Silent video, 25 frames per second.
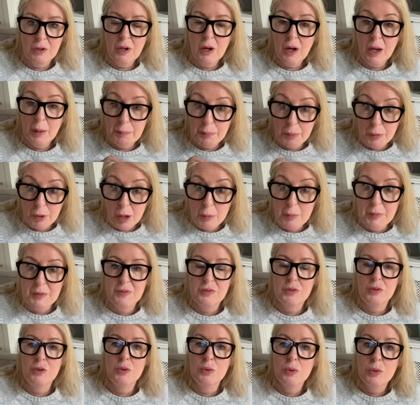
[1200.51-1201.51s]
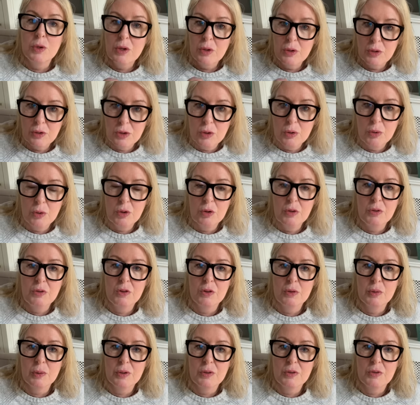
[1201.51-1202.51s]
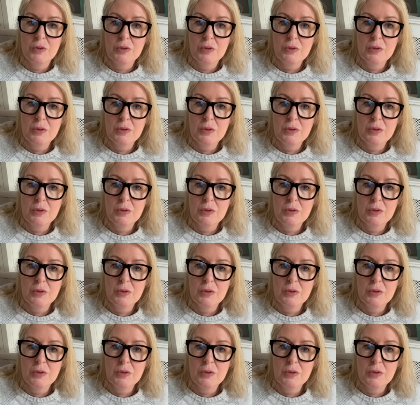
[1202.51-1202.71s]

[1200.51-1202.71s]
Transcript: I promise you, you can do it.